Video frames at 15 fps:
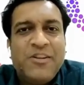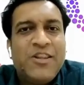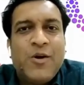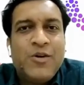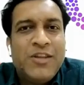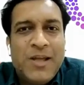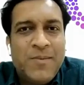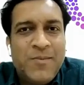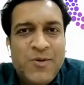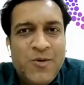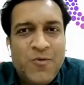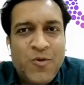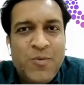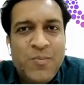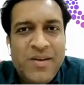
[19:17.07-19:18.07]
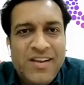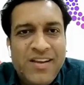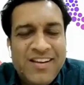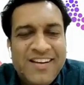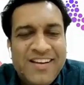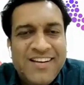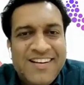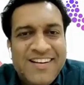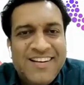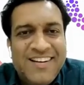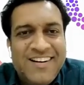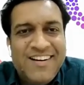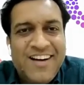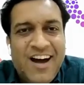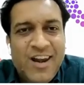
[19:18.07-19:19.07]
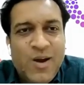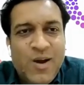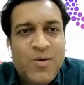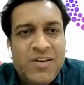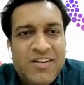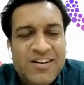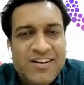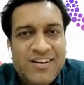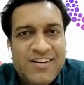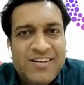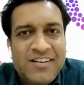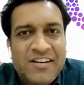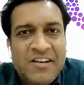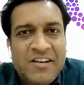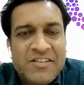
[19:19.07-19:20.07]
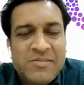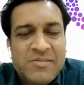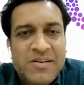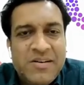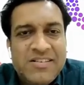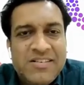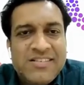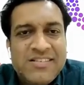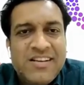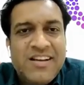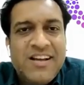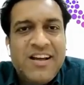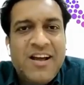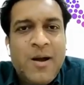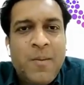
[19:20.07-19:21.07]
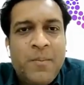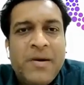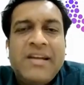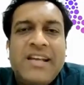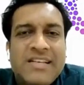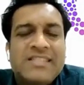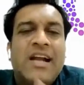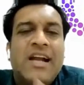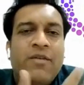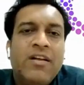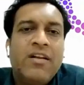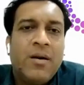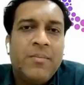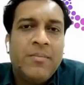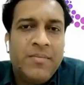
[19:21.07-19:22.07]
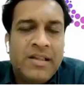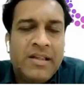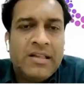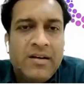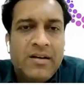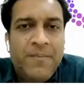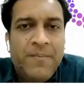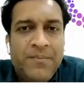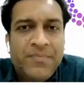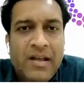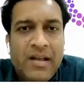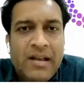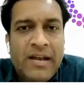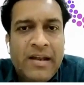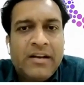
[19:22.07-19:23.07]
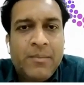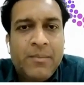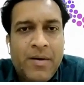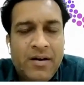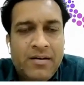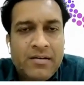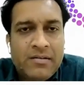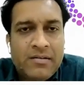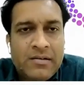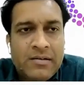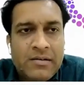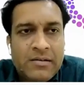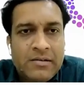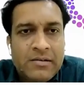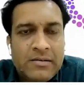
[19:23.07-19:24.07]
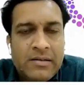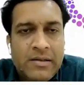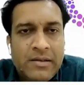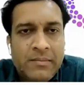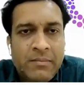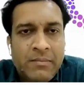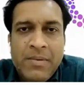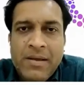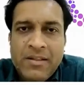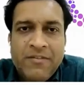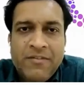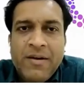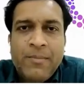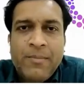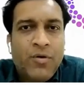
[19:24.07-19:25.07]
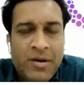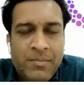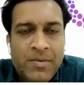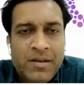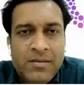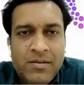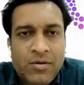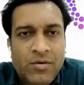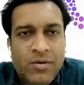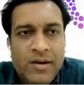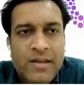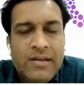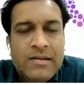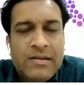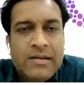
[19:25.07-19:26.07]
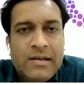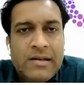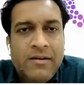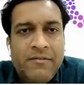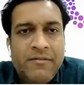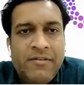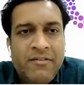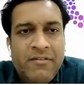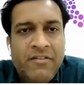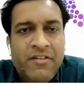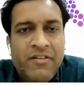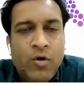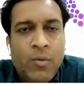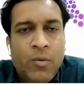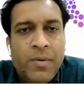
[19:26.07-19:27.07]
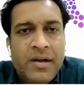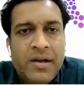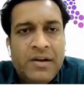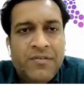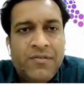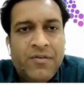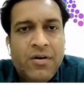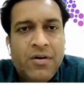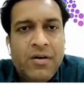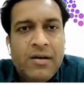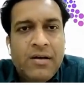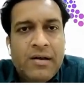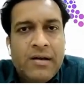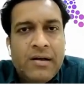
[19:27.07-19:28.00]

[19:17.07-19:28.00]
without them you won't be allowed the investments. But yes, that will come in the later part, maybe in the February month only, when we will open it for